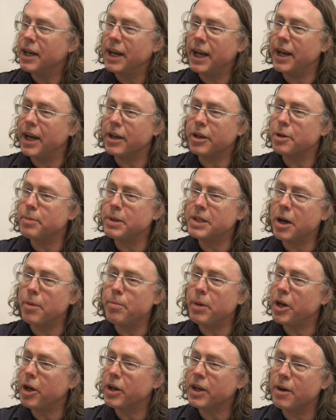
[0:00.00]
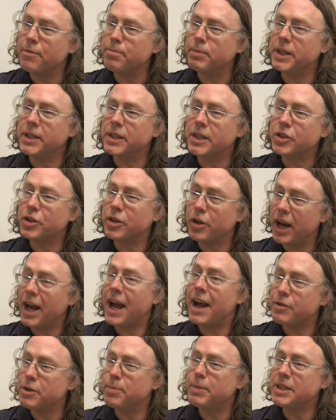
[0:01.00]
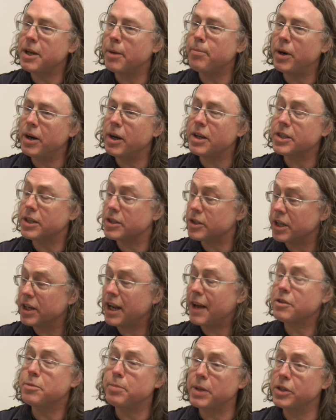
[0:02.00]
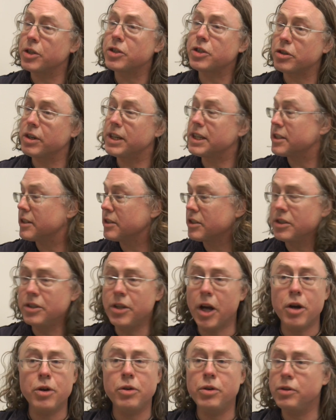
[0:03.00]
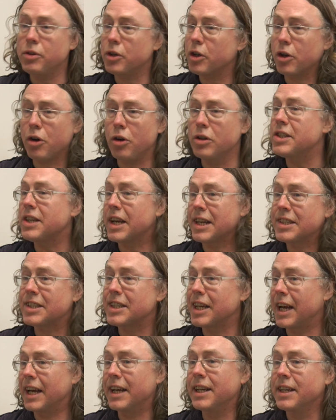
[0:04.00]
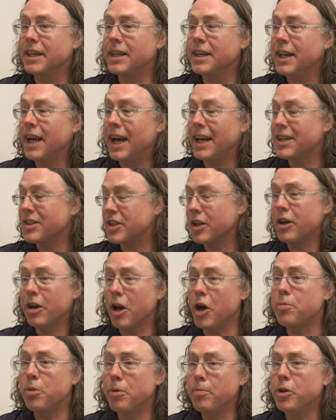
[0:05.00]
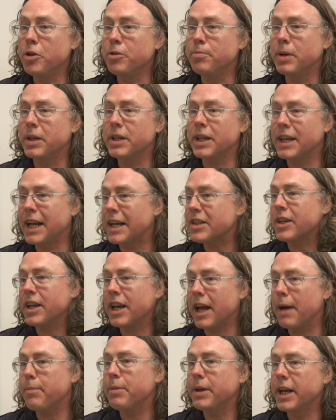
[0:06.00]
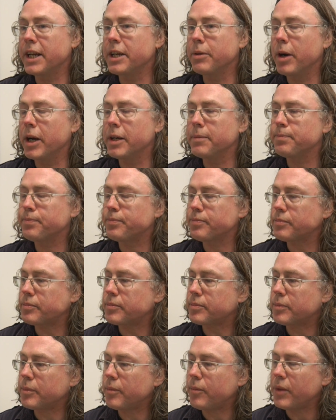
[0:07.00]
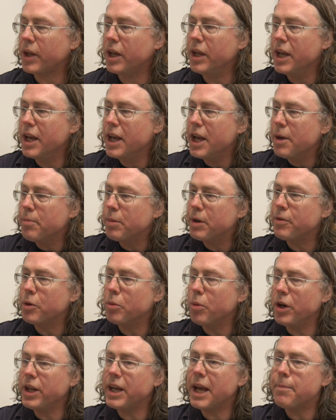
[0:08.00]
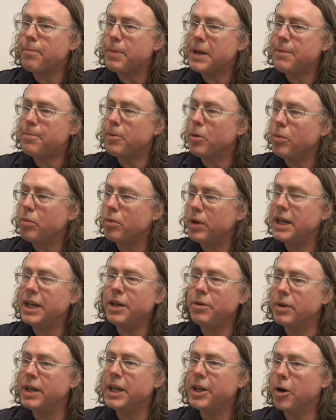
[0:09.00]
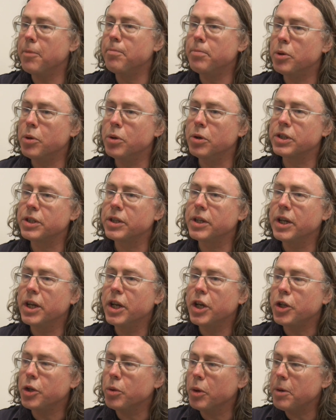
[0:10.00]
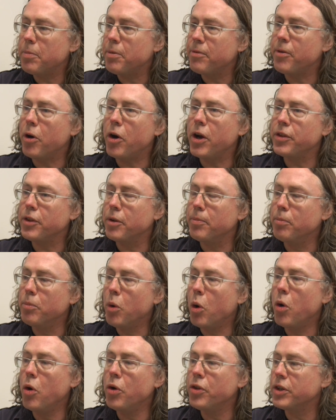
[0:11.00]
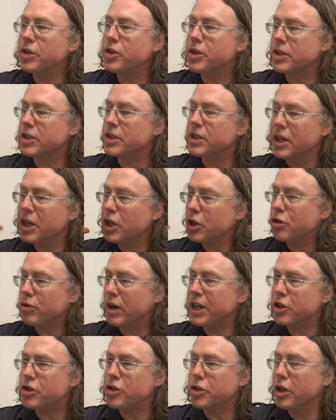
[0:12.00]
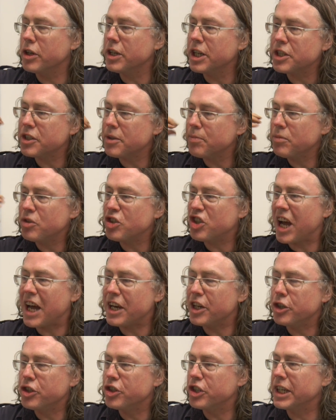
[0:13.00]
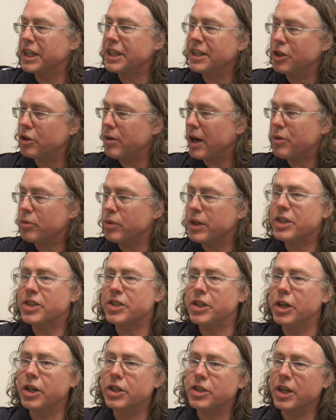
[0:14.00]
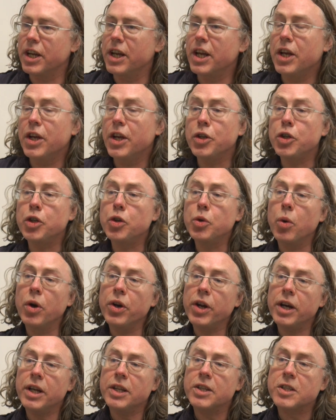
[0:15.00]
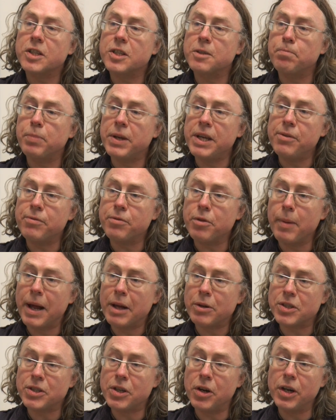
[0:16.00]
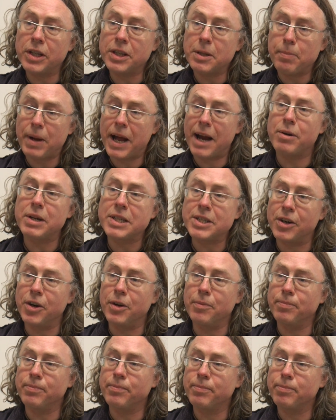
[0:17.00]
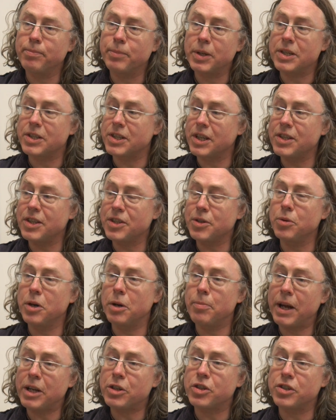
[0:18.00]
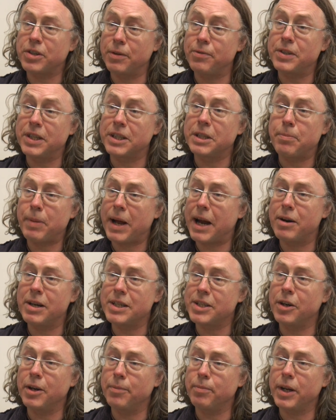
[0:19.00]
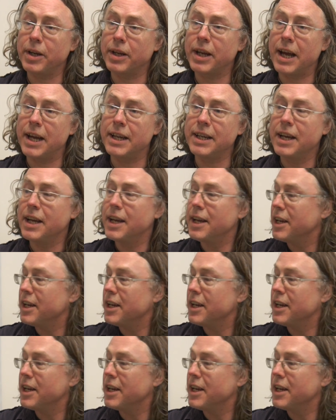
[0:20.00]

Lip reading: And it ain't going to be done by no government. It's going to have to be done by us. It's going to have to be in the streets. There's no contest there. And it's a global movement, and that's going to happen anyway. But if you want to get people really, really on board, you want to provide them more than just great journalism, challenging, great research. You want to speak from outside the paradigm, because this is all about shifting the paradigm, okay?